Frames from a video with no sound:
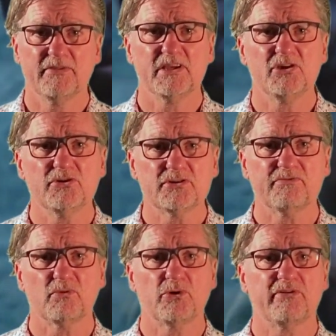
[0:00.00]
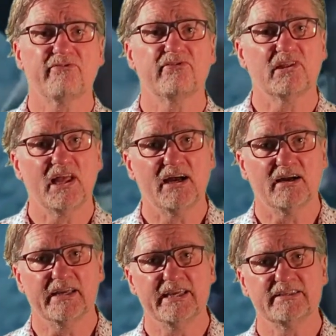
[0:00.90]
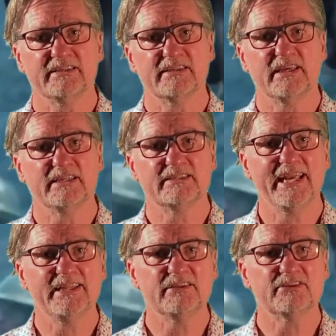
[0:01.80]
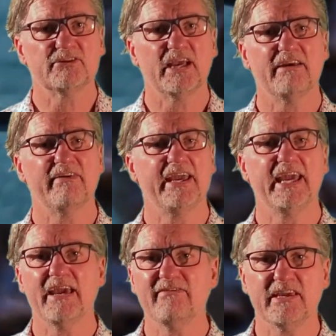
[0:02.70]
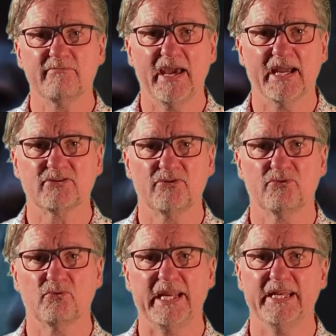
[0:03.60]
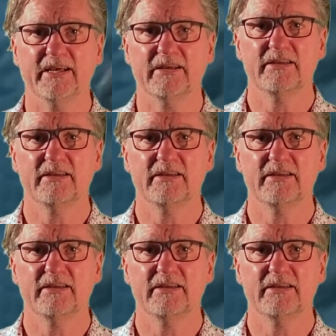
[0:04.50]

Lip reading: The use of the word flung is intended to have a heavy impact on the reader,